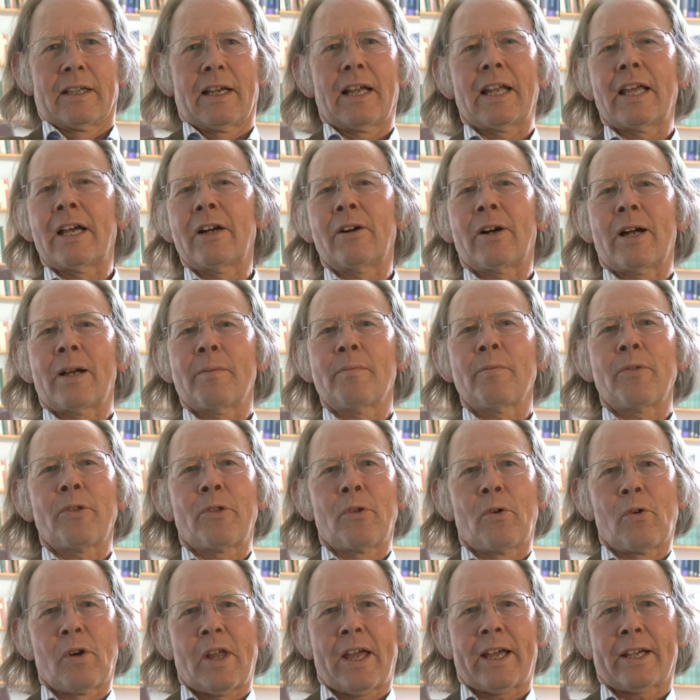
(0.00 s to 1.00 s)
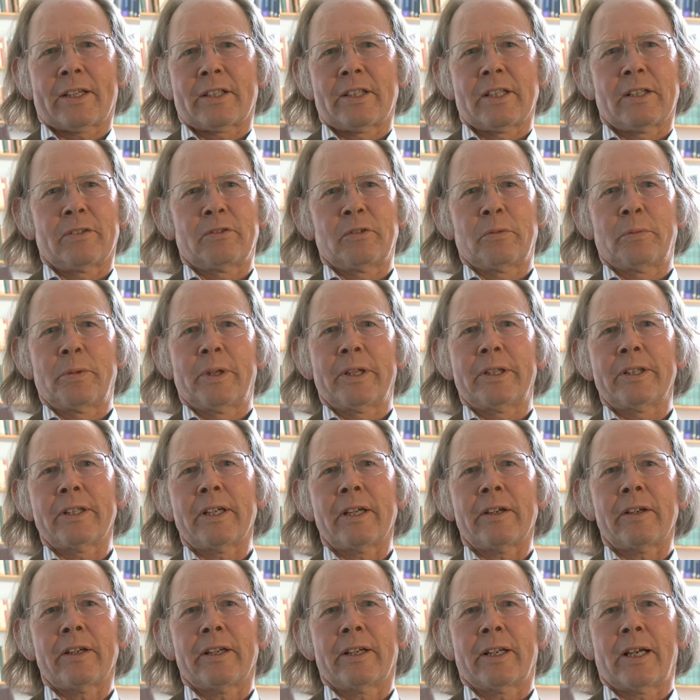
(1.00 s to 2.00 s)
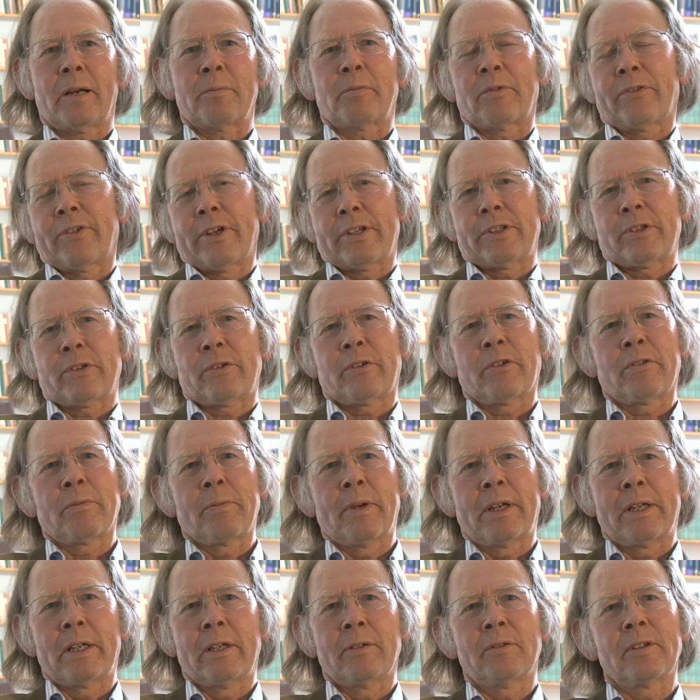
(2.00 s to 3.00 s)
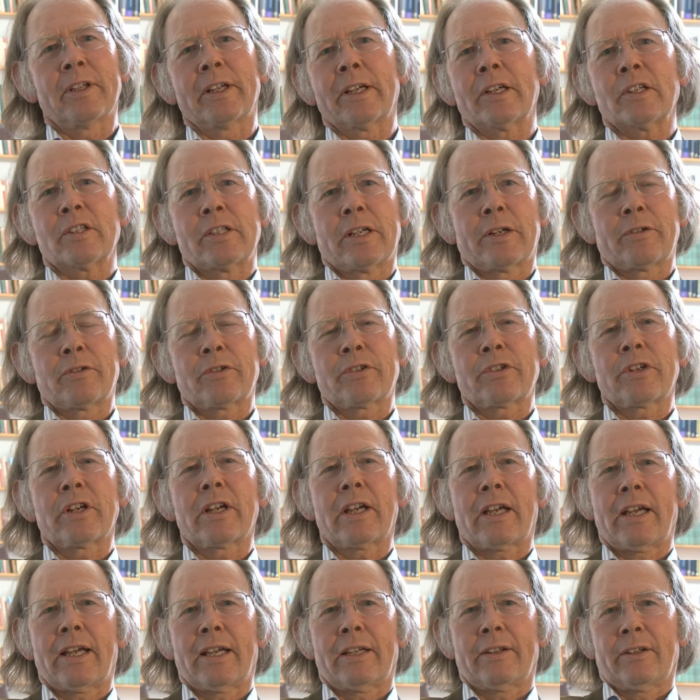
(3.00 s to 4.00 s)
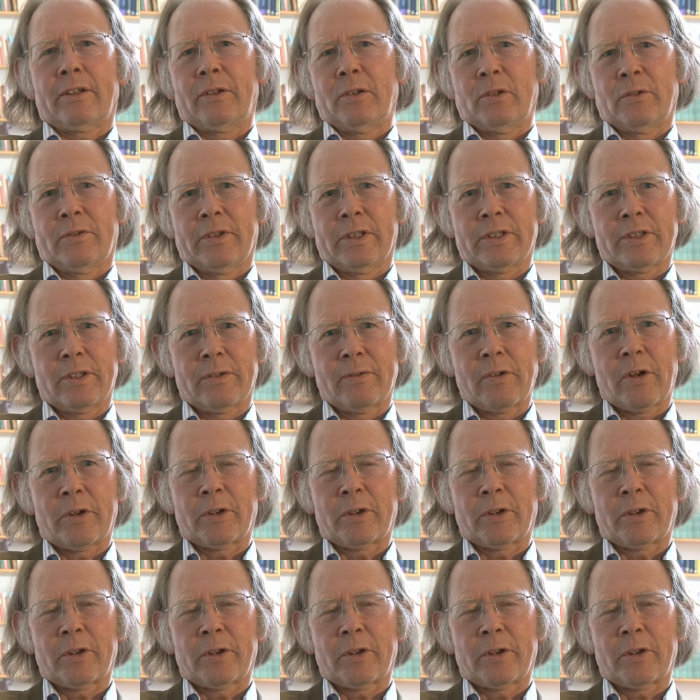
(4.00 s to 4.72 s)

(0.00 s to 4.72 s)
Hello, I'm Thorlak Turvel-Peter, and I'm Professor of Medieval English Literature at the University of